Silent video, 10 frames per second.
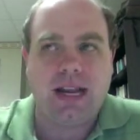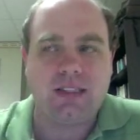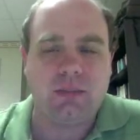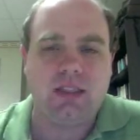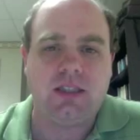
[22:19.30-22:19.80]

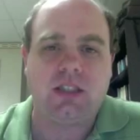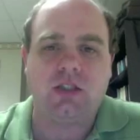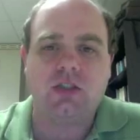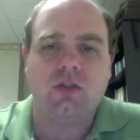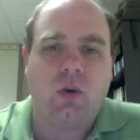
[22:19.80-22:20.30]
there has to be
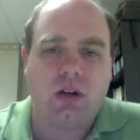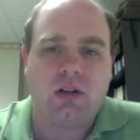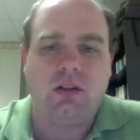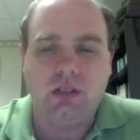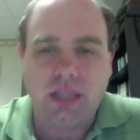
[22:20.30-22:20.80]
this
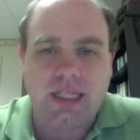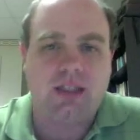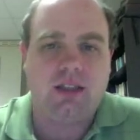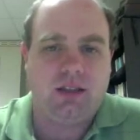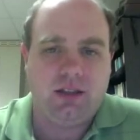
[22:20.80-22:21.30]

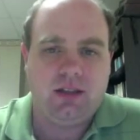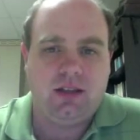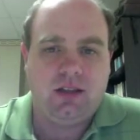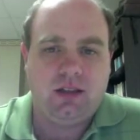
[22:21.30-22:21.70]
historical link